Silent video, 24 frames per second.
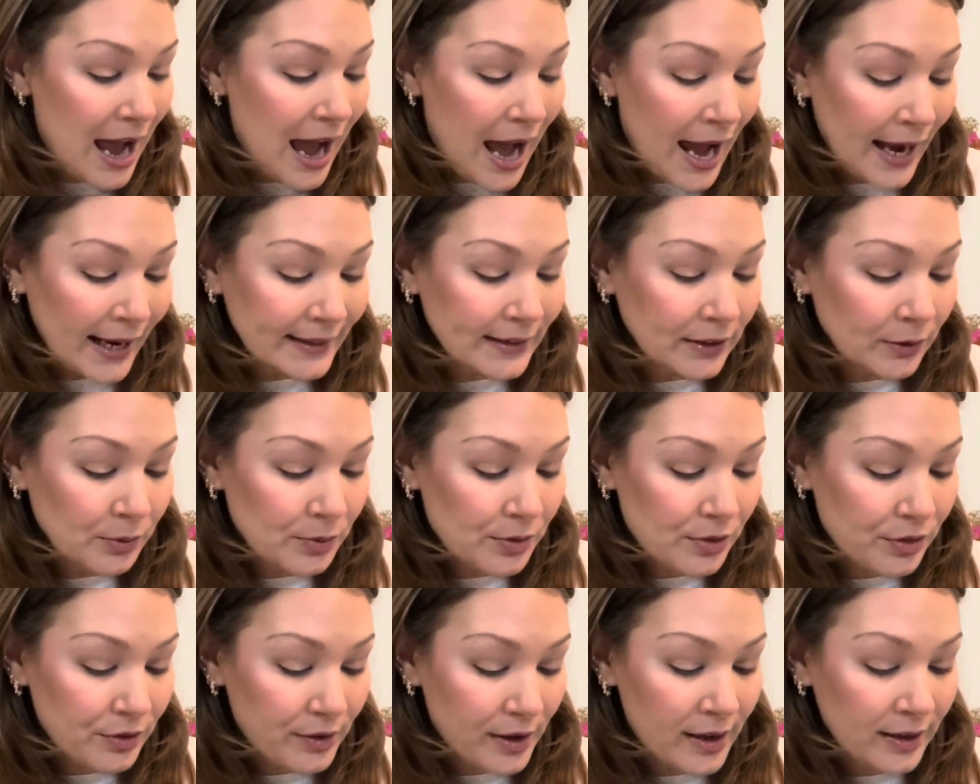I don't
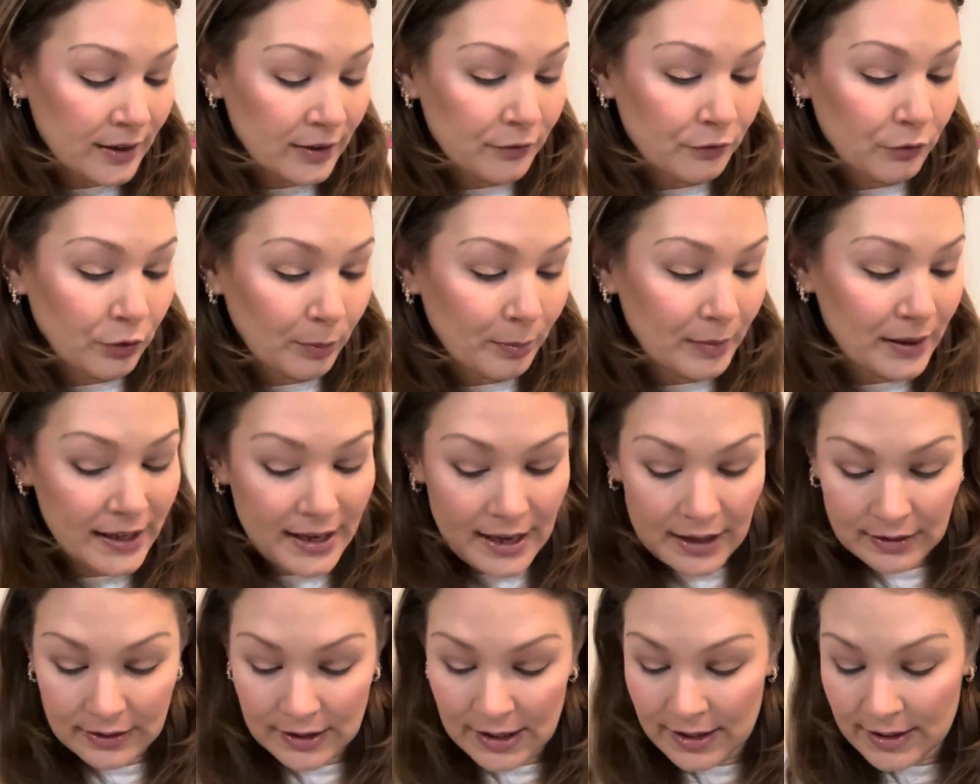think, for me
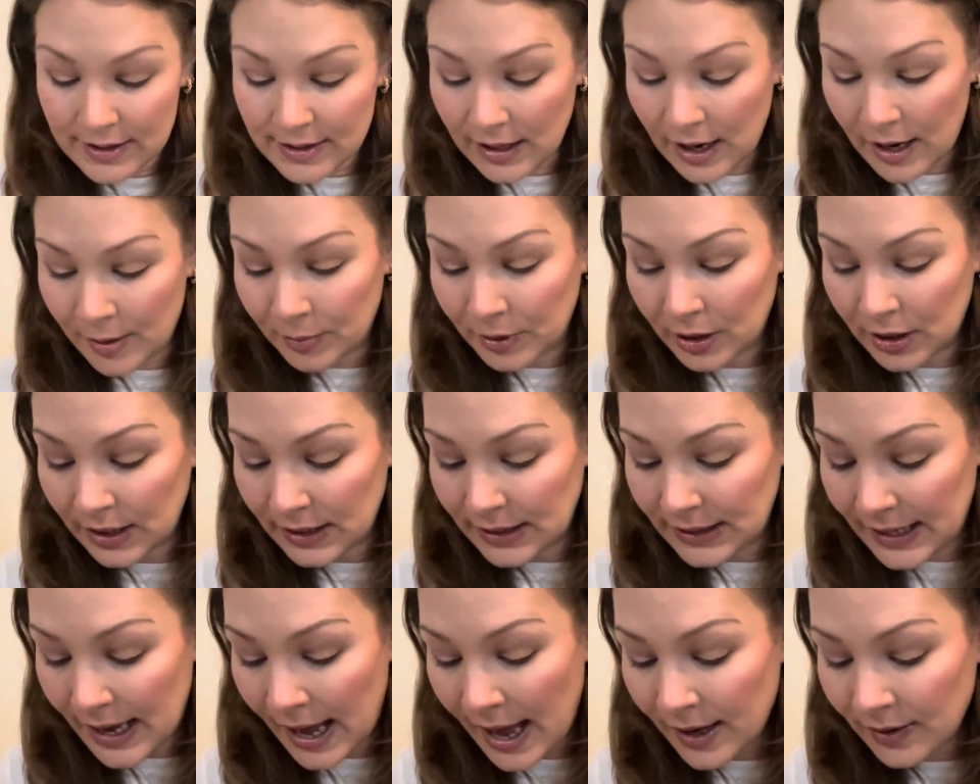at least, I'm gonna
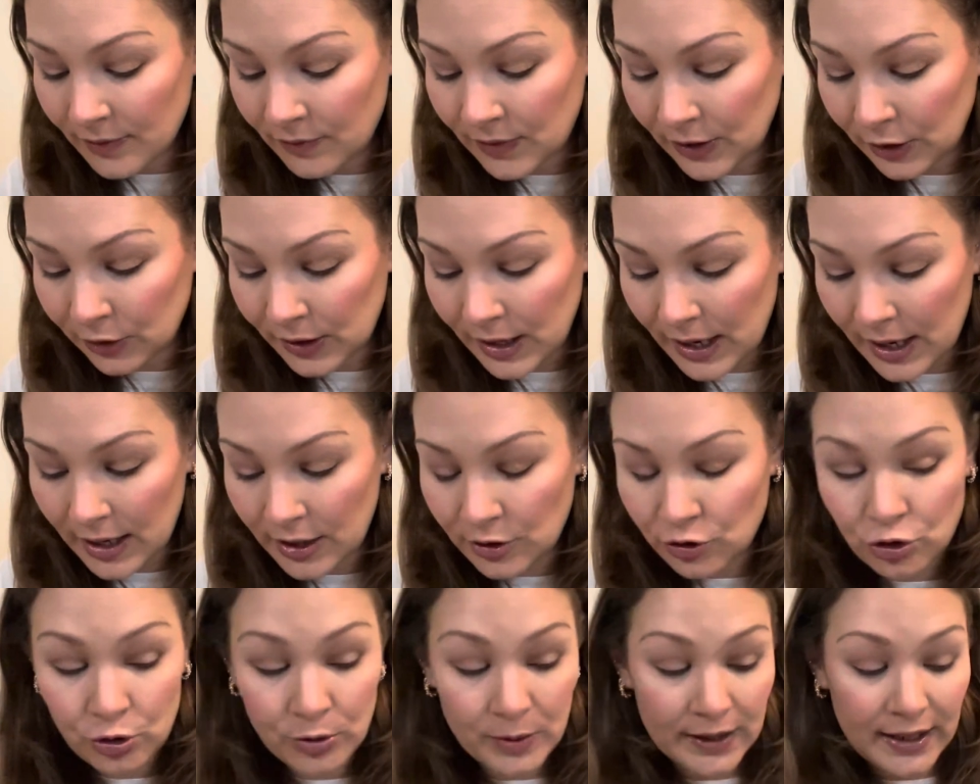get very
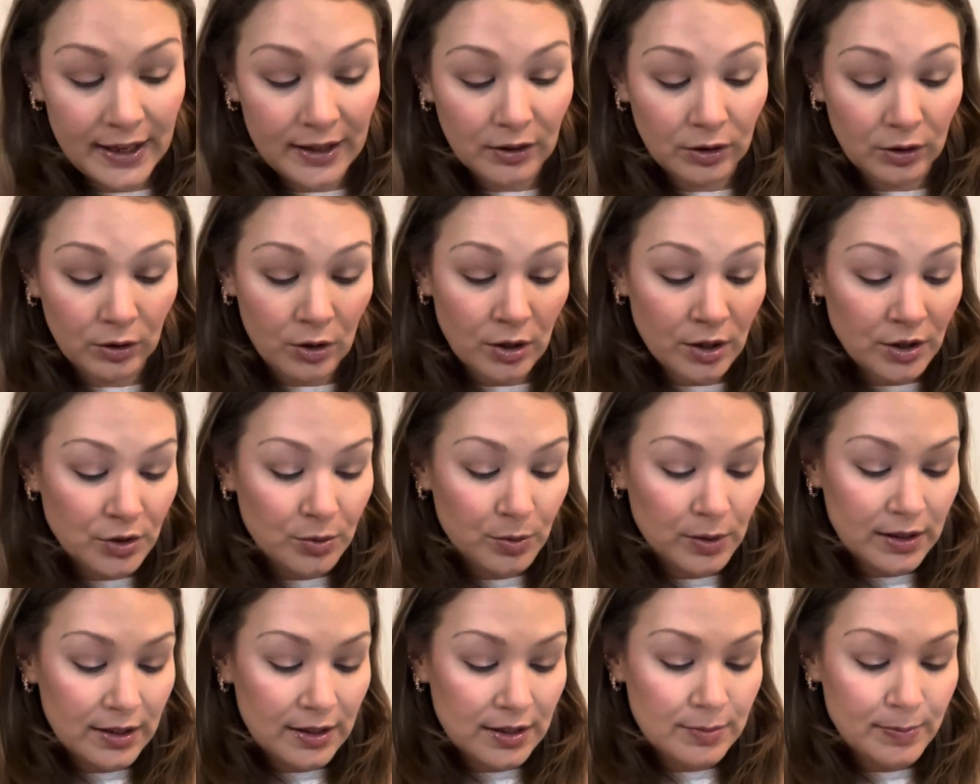intricate looks
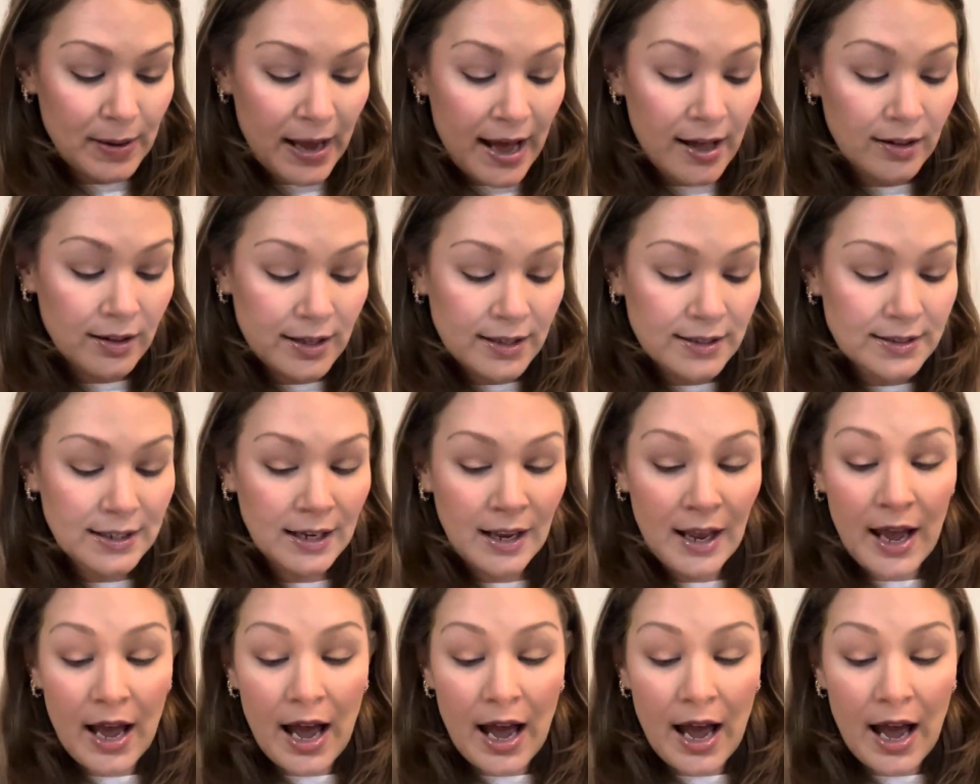with this palette.